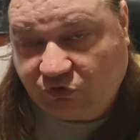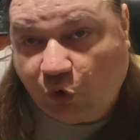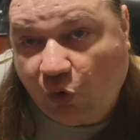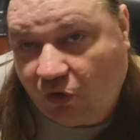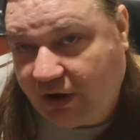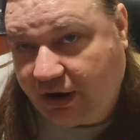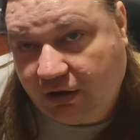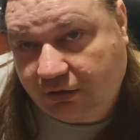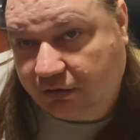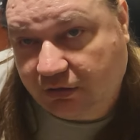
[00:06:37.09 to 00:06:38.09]

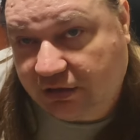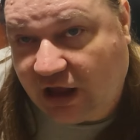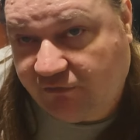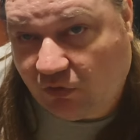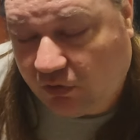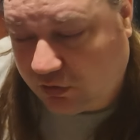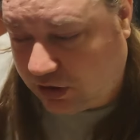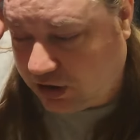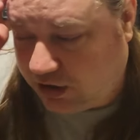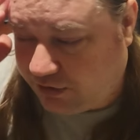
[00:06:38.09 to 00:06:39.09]
touring level.
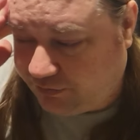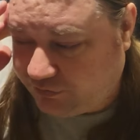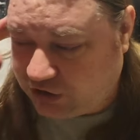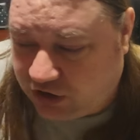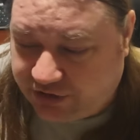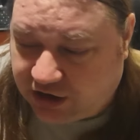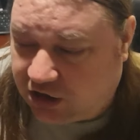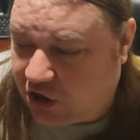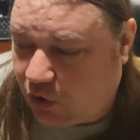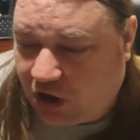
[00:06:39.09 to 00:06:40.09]
They
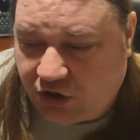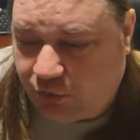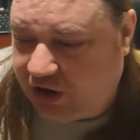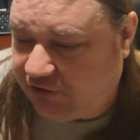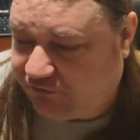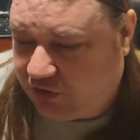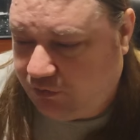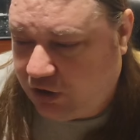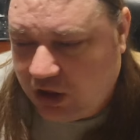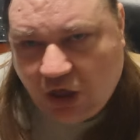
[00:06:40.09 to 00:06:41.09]
can go all the way from
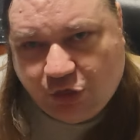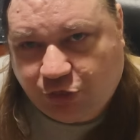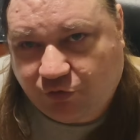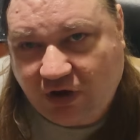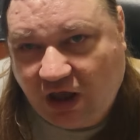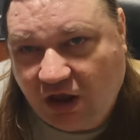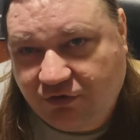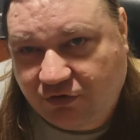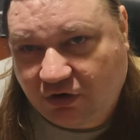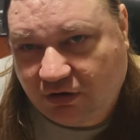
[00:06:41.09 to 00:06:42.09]

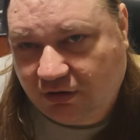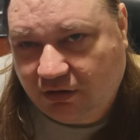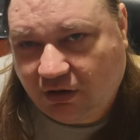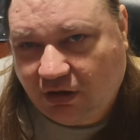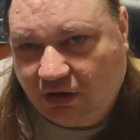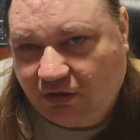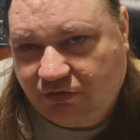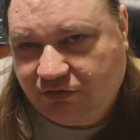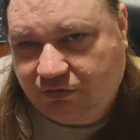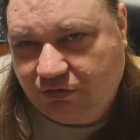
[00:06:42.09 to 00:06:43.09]
$300
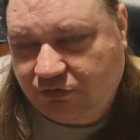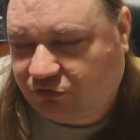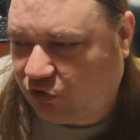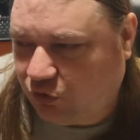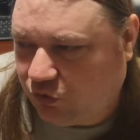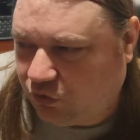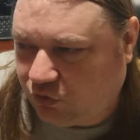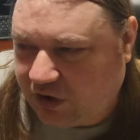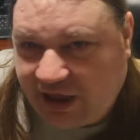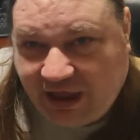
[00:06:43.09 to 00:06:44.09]

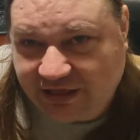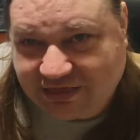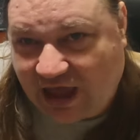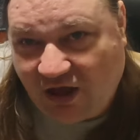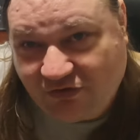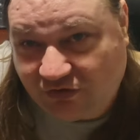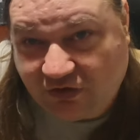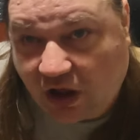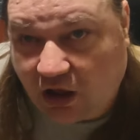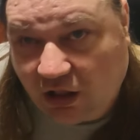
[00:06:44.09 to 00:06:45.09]
to
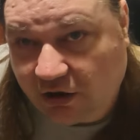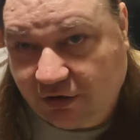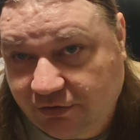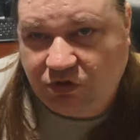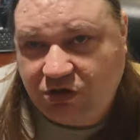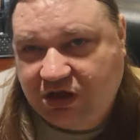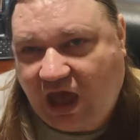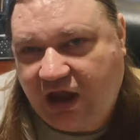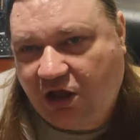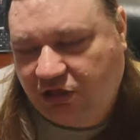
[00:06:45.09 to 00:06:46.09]
$8,000.
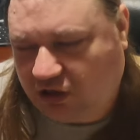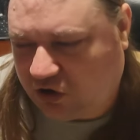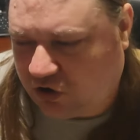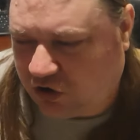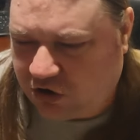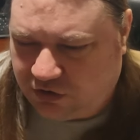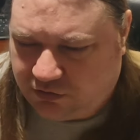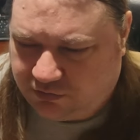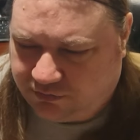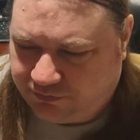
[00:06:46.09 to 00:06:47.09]
Kind of
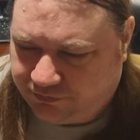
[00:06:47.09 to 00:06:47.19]
learn